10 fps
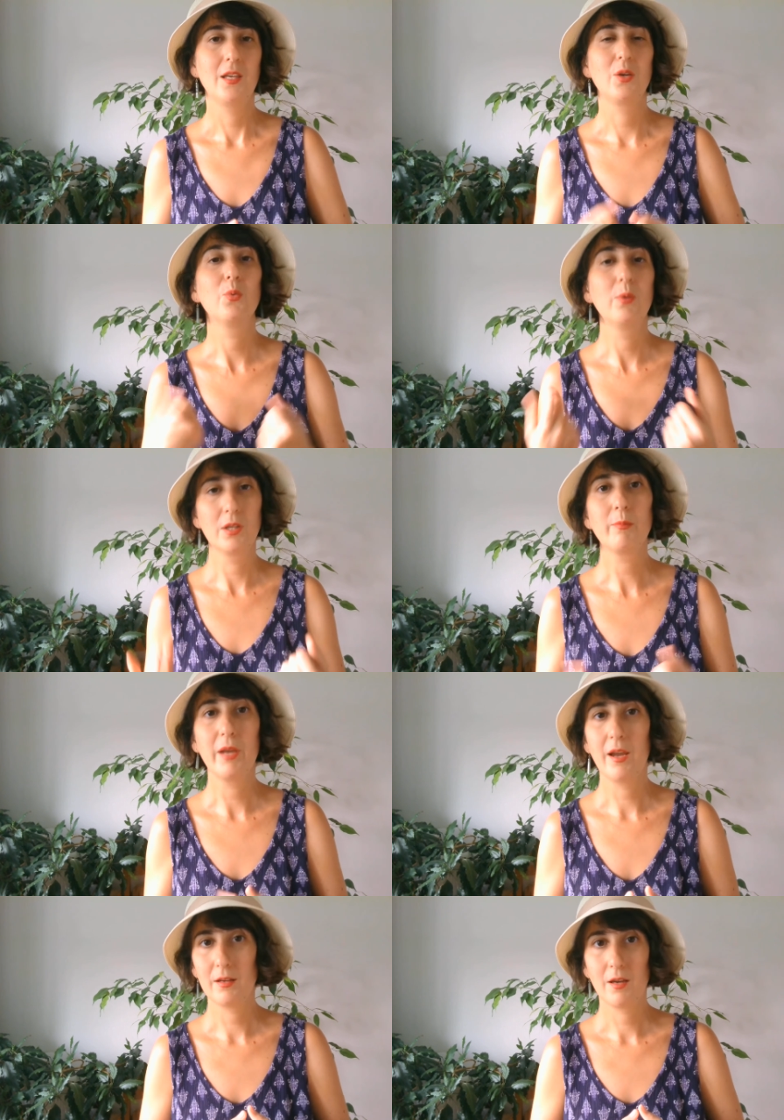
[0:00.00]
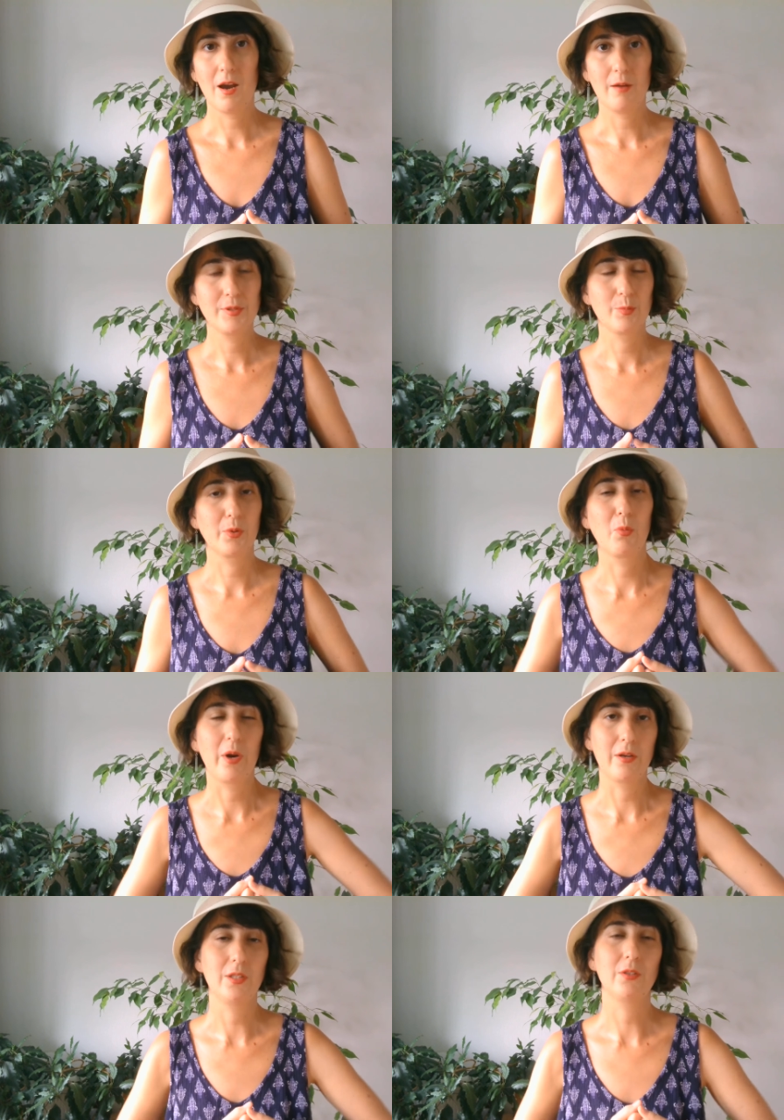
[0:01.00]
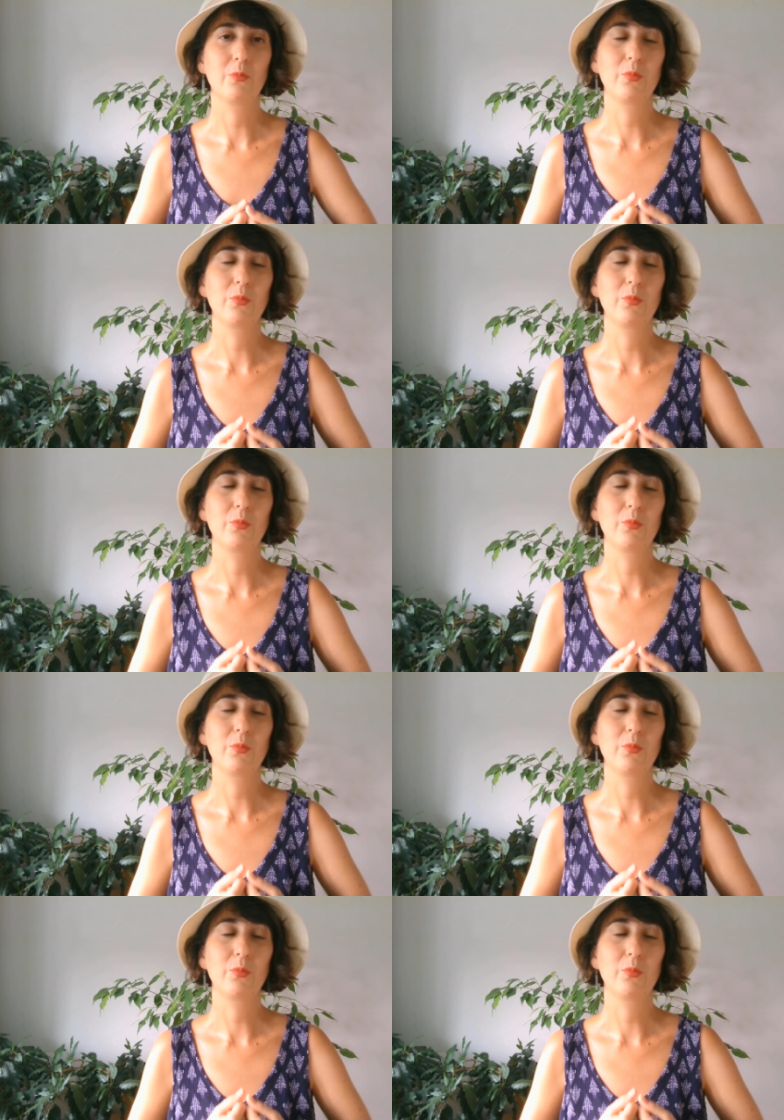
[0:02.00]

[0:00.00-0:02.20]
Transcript: you will be uncomfortable wearing